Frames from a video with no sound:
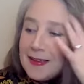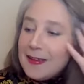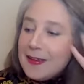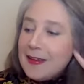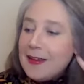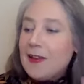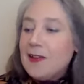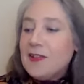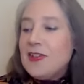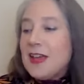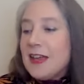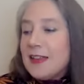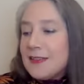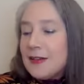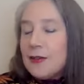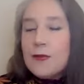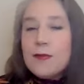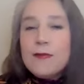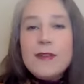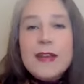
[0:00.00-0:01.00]
You know, she
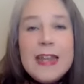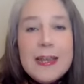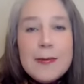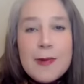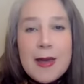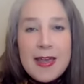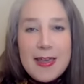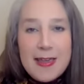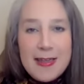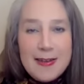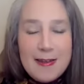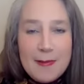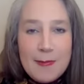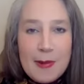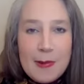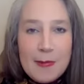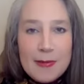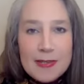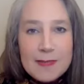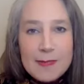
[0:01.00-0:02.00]
has a lot of leeway in her
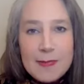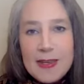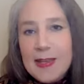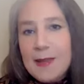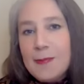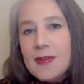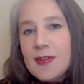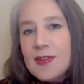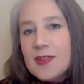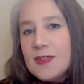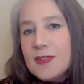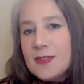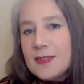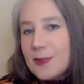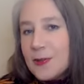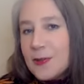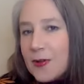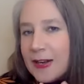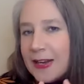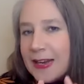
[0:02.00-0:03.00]
public speaking because she's
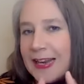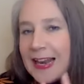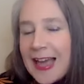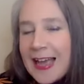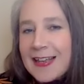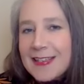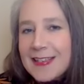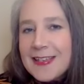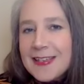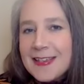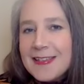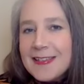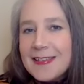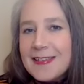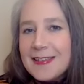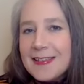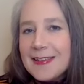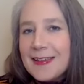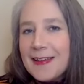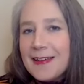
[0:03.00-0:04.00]
not an elected
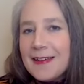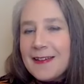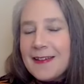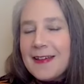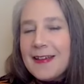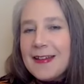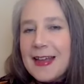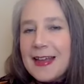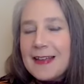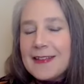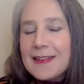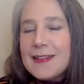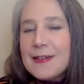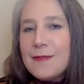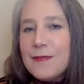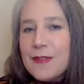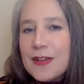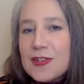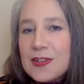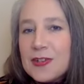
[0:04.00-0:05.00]

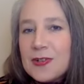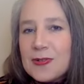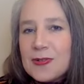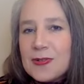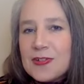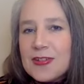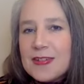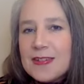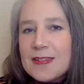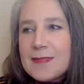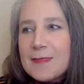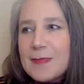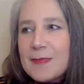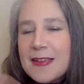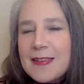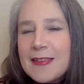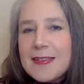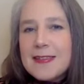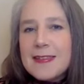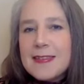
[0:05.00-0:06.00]
official. She
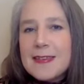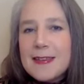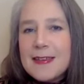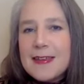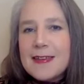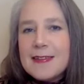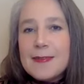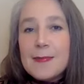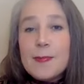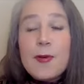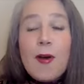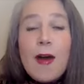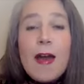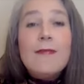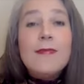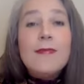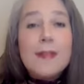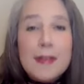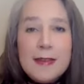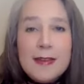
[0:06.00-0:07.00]
speaks as a
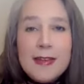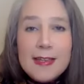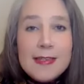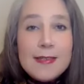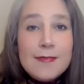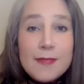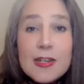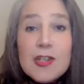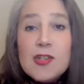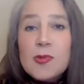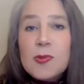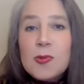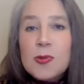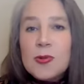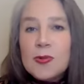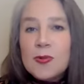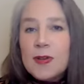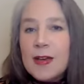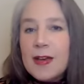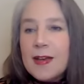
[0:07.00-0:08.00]
private
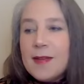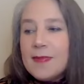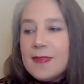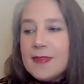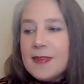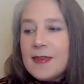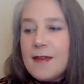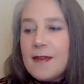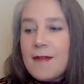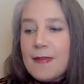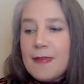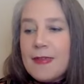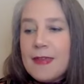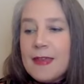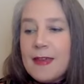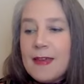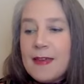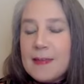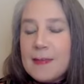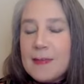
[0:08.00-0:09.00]
individual. And so I
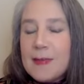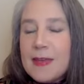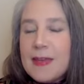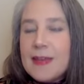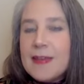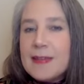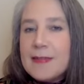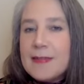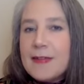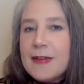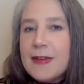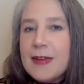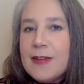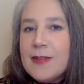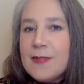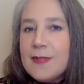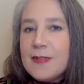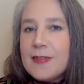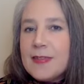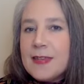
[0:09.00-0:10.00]
think her speaking is very
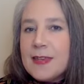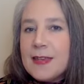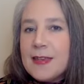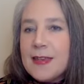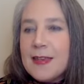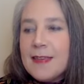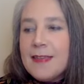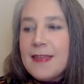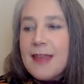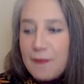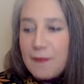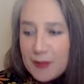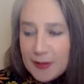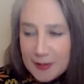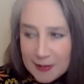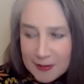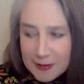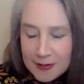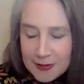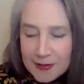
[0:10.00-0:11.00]
interesting in that
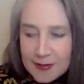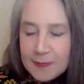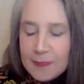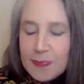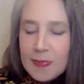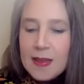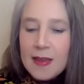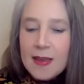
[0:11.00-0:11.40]
regard.